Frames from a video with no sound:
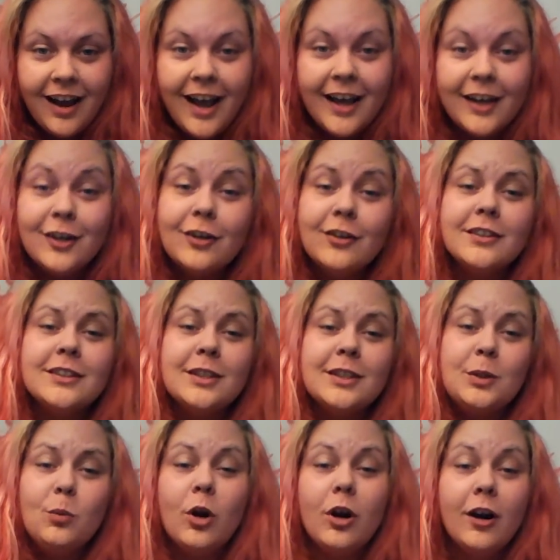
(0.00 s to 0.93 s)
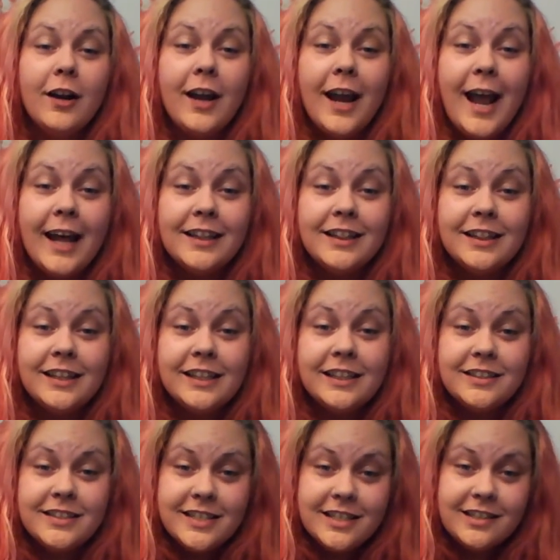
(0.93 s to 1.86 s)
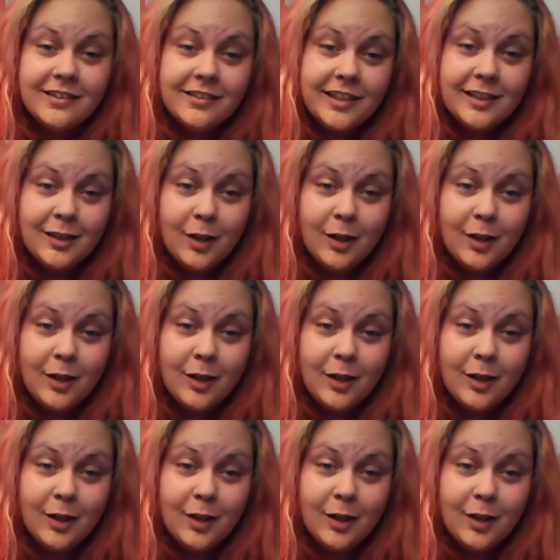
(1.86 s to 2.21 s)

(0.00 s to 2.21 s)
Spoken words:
I currently work at the DC